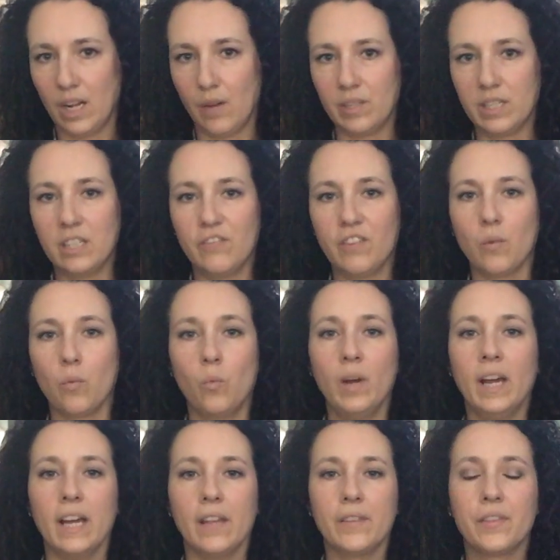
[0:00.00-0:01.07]
a different
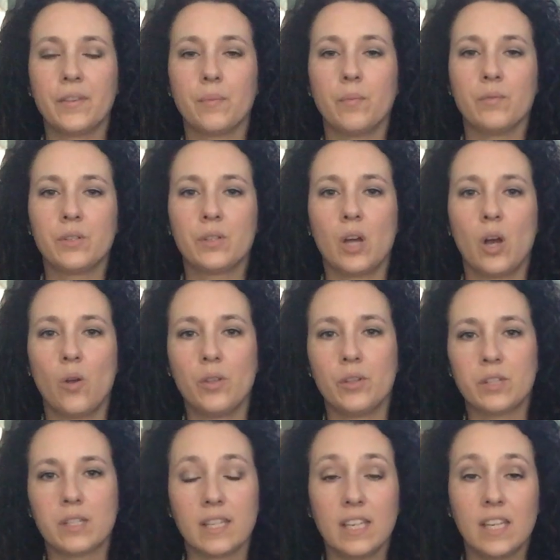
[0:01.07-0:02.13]
width. So the
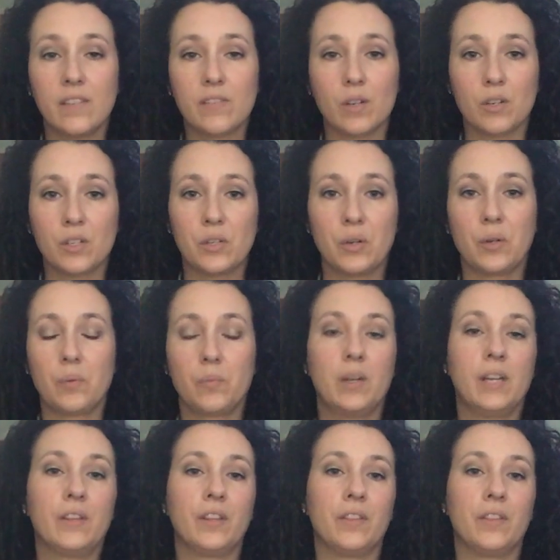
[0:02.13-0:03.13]
sleeves are a certain width,